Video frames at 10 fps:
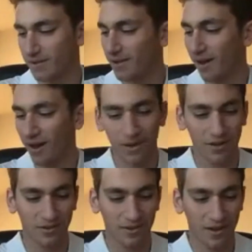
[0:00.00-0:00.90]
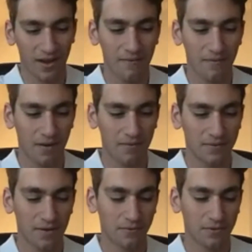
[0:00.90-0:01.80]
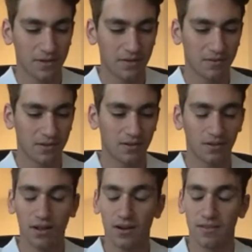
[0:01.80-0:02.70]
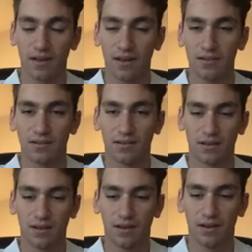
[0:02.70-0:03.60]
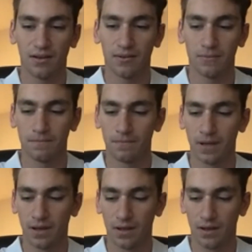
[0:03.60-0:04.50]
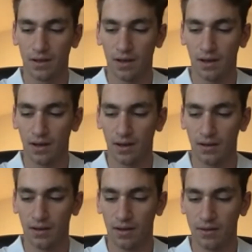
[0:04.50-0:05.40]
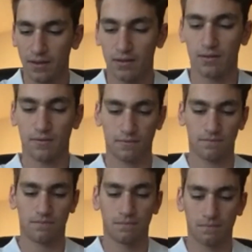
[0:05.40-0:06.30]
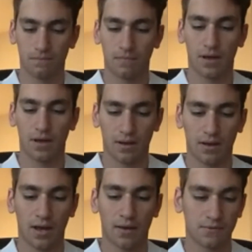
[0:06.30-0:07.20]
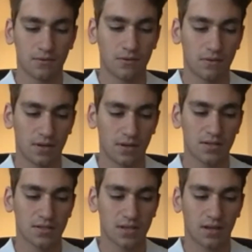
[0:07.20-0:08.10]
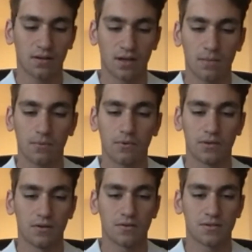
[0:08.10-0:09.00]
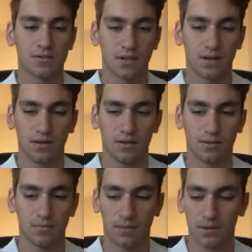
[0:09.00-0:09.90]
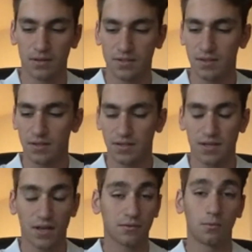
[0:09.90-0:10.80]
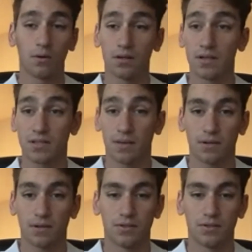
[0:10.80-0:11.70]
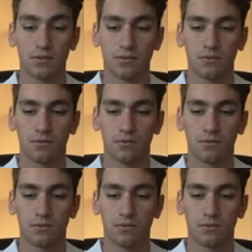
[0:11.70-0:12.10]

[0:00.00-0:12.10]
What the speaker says: I'm not gonna lie. I've definitely given it a lot of thought. Um, I think after the next kind of couple of years, I'm gonna see exactly what it is I'm gonna do.